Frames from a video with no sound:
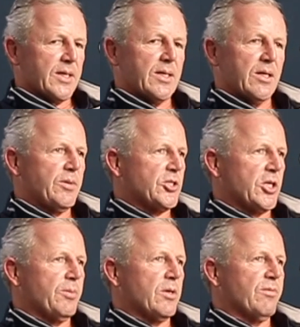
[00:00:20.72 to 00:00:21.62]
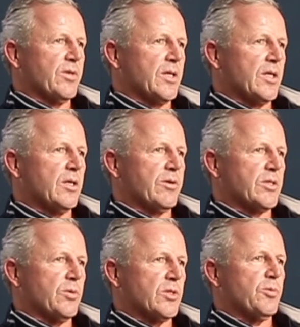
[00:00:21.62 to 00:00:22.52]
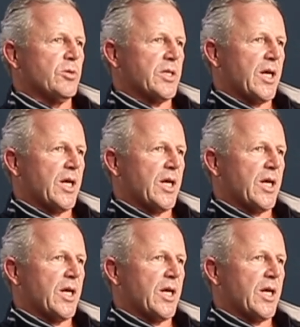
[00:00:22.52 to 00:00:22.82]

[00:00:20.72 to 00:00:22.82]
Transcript: I'm the chairman of the Laureus World Sports